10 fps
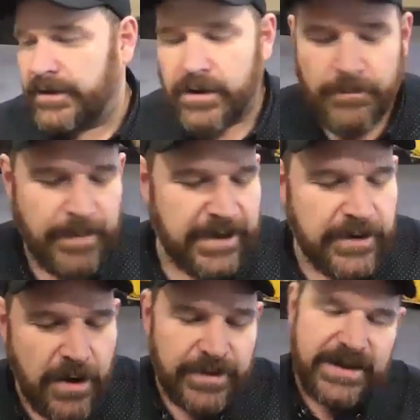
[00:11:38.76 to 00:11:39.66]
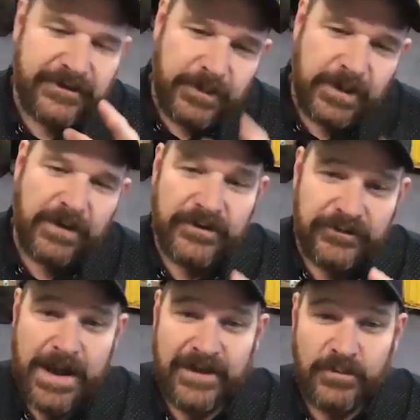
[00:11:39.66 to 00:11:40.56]
but no, he's been a
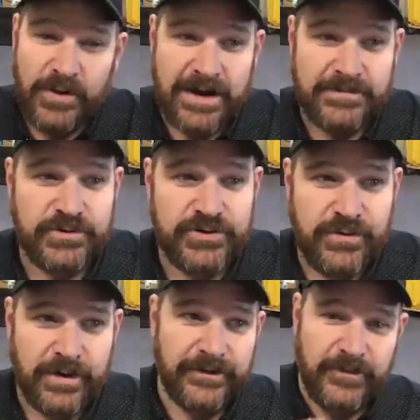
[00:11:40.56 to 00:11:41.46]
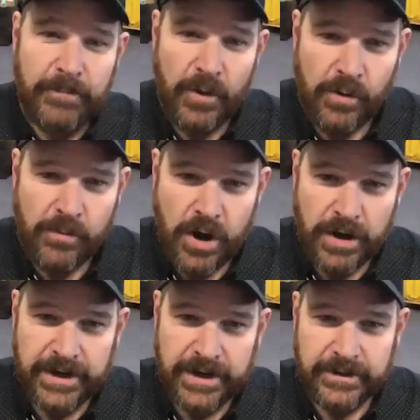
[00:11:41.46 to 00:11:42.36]
responsible entrepreneur. It's a bull
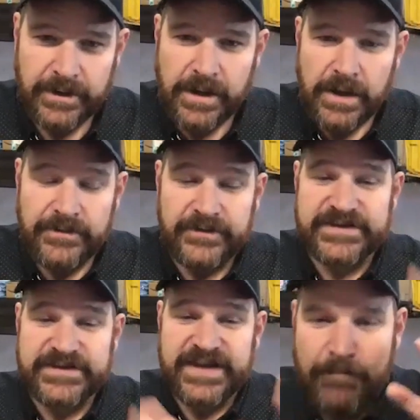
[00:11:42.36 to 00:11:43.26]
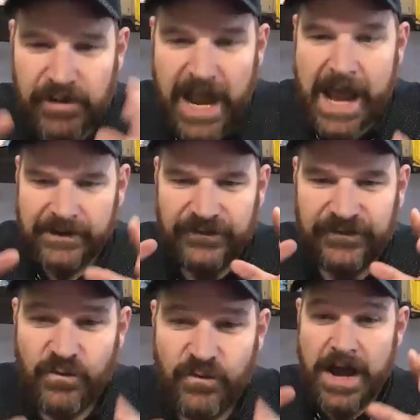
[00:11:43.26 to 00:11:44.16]
market. This is a black
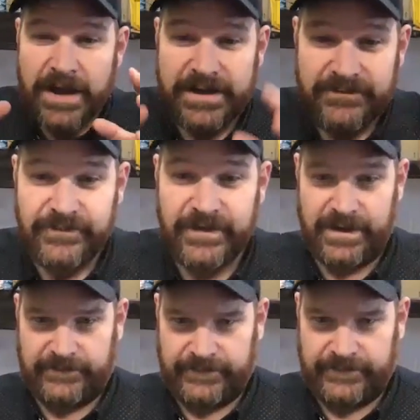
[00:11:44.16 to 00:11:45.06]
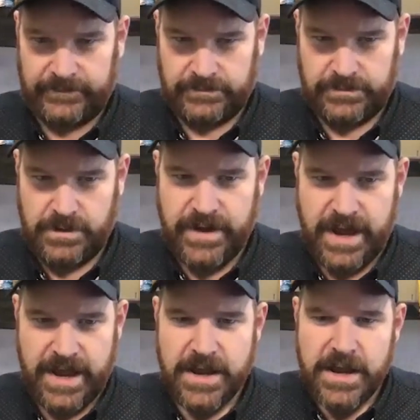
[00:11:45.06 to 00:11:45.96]
swan event.
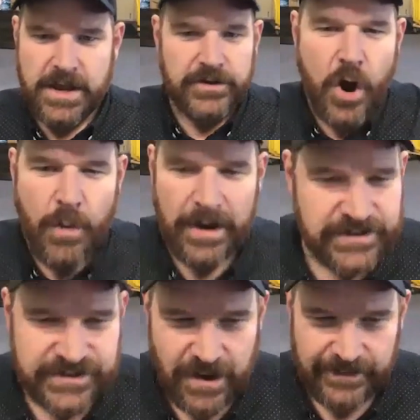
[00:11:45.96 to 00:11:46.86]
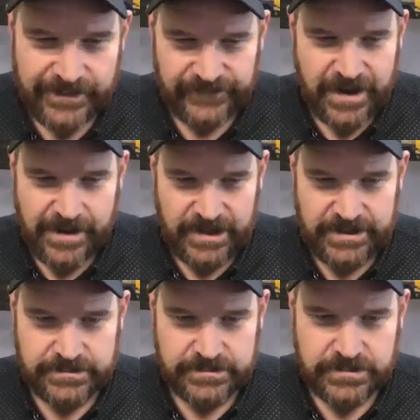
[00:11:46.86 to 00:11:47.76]
Okay. No one saw this coming.
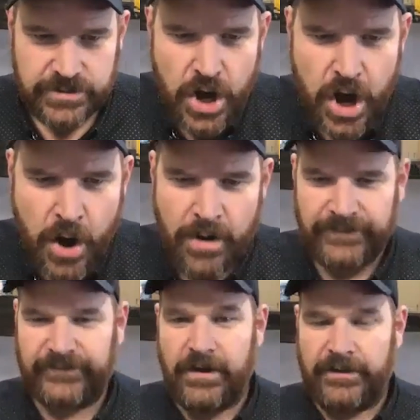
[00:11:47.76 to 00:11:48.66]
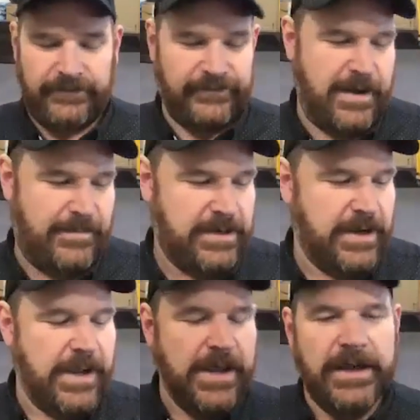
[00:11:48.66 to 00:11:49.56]
No one saw this coming.
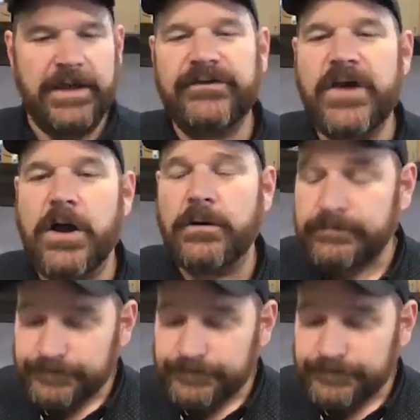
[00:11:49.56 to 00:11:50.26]
And so